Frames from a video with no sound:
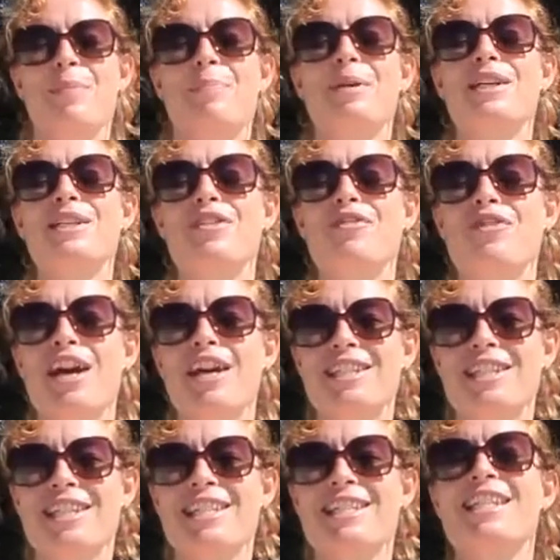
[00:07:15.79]
Because the
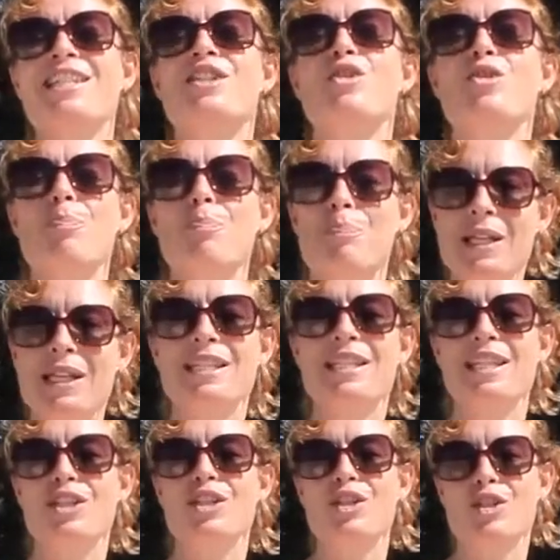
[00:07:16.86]
fact is, it's your
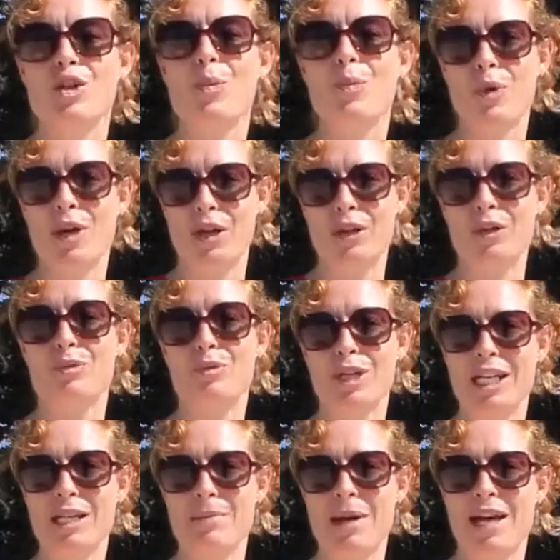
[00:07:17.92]
ability to stop well that
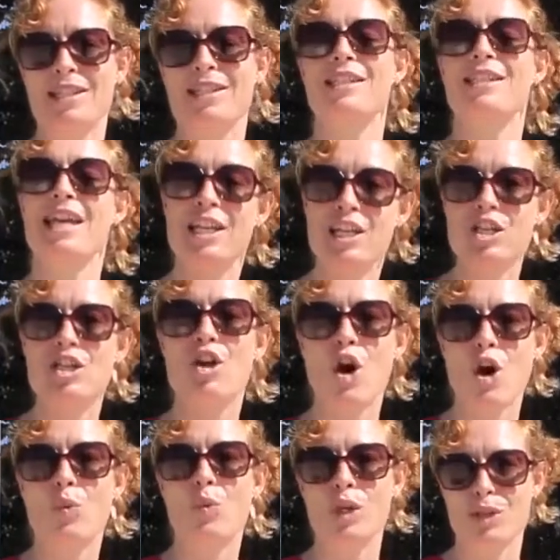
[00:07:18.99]
really matters and
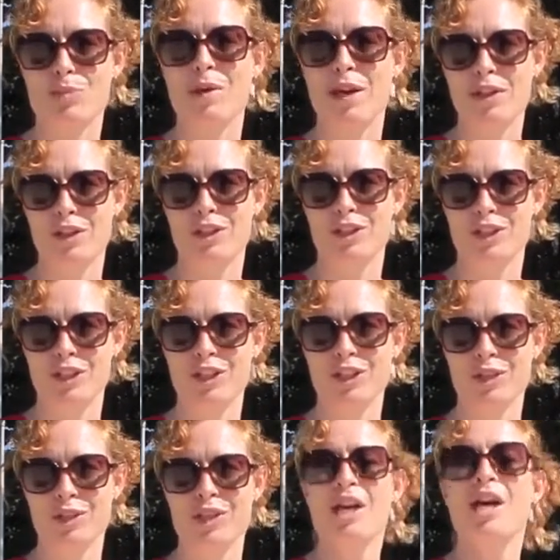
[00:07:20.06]
not which method you
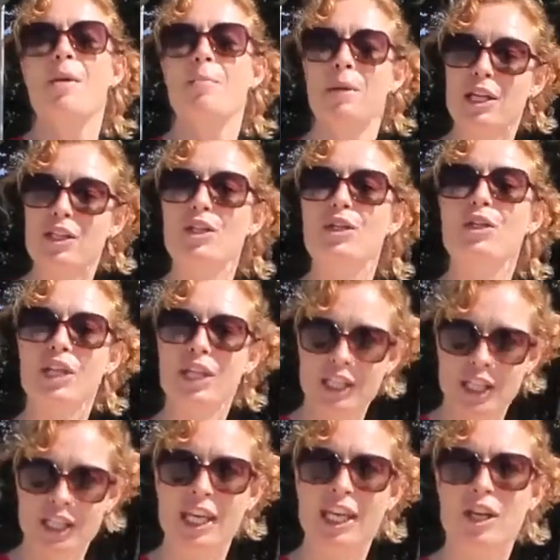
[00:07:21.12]
use. But I do think
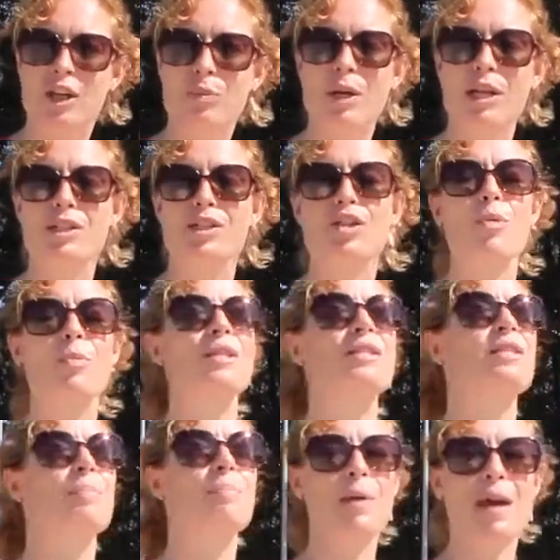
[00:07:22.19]
that the heel brake stop is
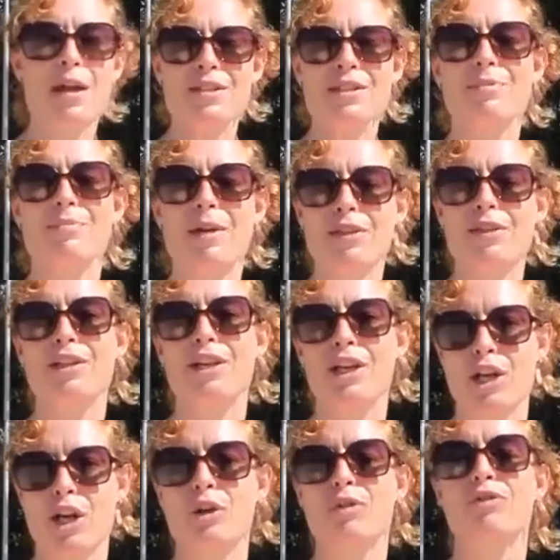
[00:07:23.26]
the best method
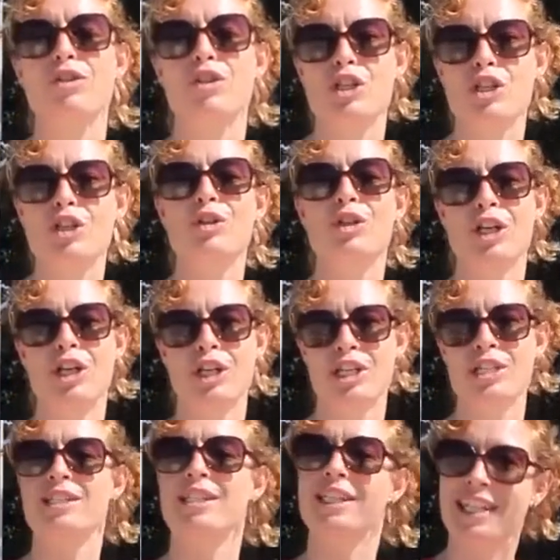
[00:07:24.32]
I know for new
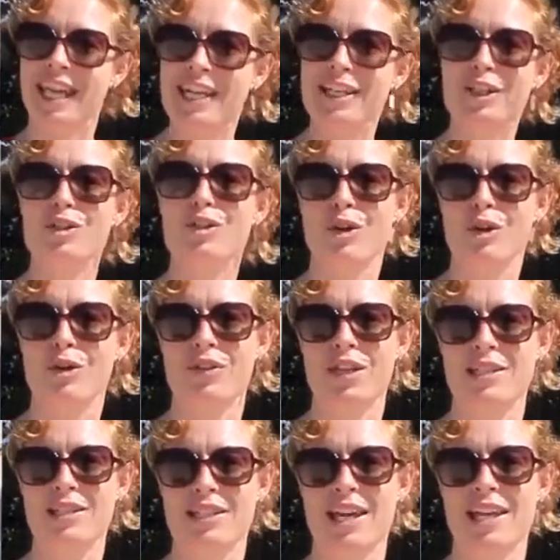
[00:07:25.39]
learners to gain control of
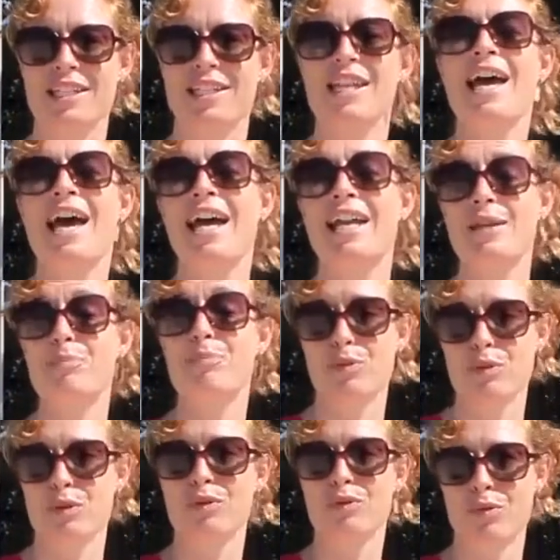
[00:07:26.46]
their skates and
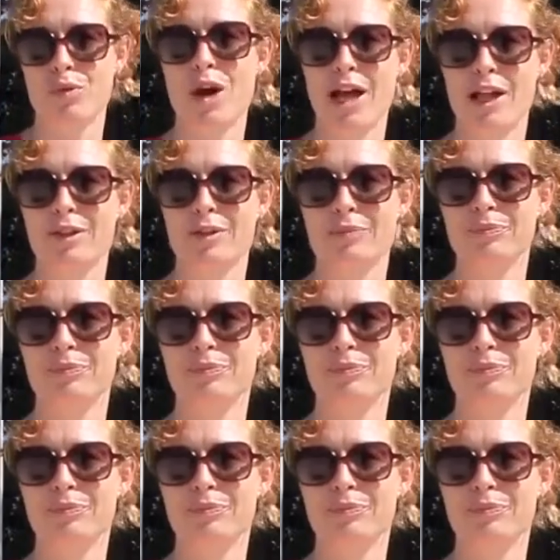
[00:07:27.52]
improve well.